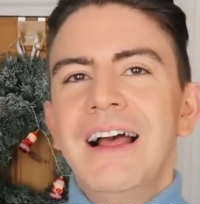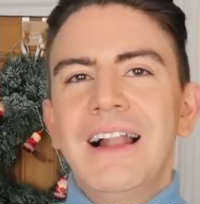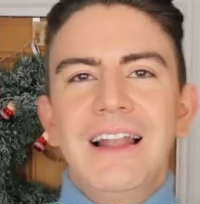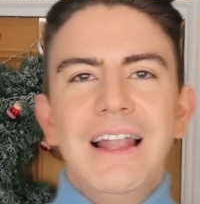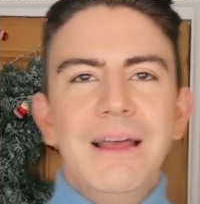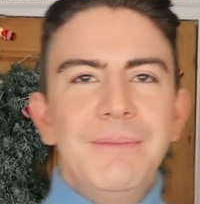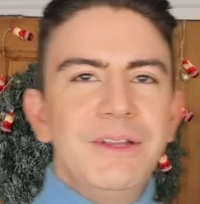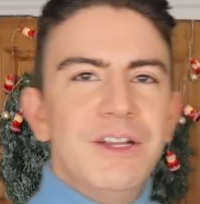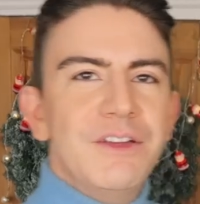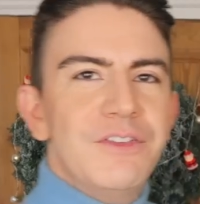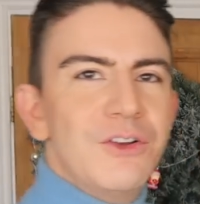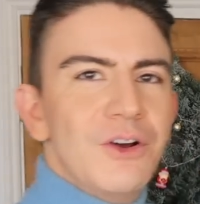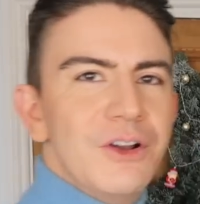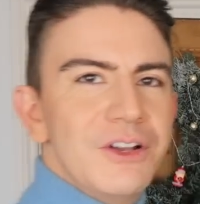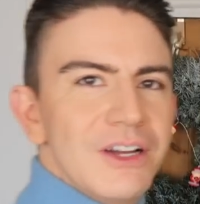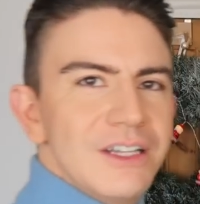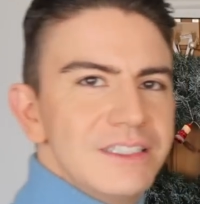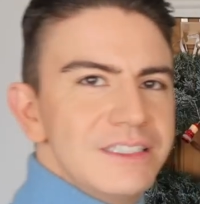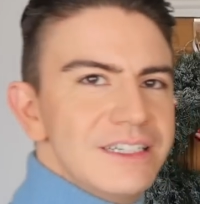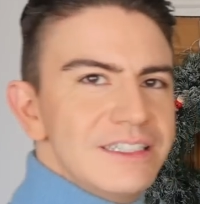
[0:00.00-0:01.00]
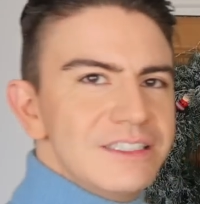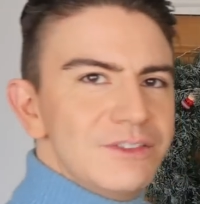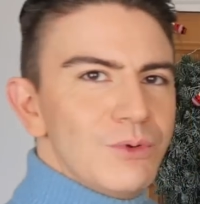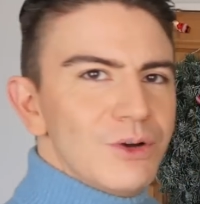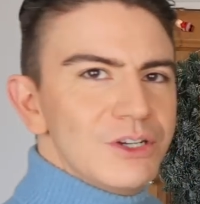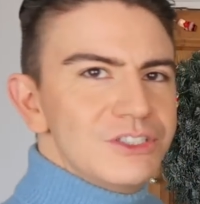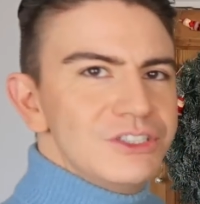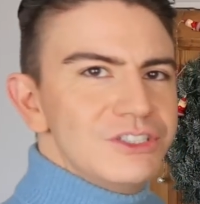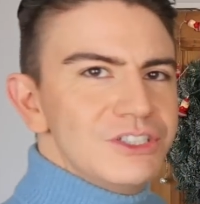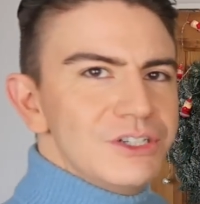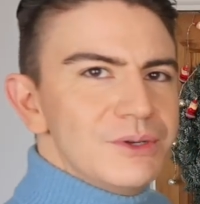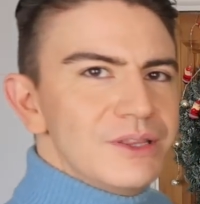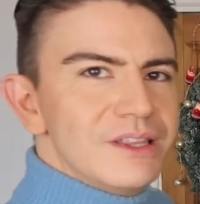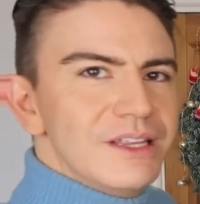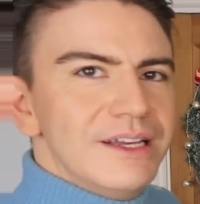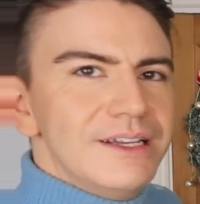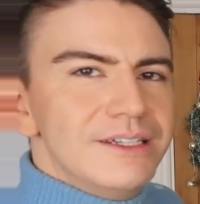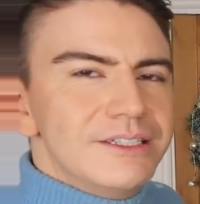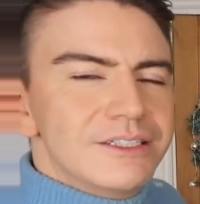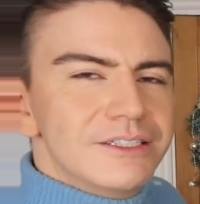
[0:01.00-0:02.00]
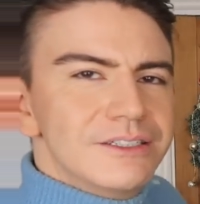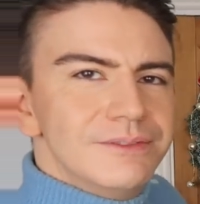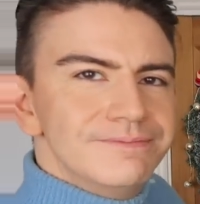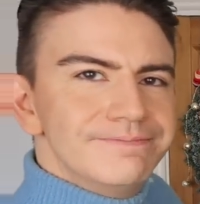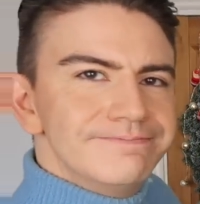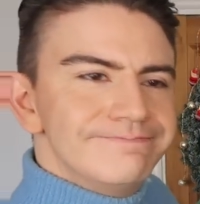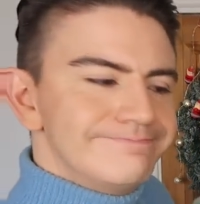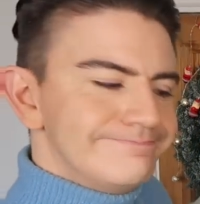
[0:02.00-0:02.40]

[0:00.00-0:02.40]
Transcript: Let me know if you've got any ideas of what I should do with this.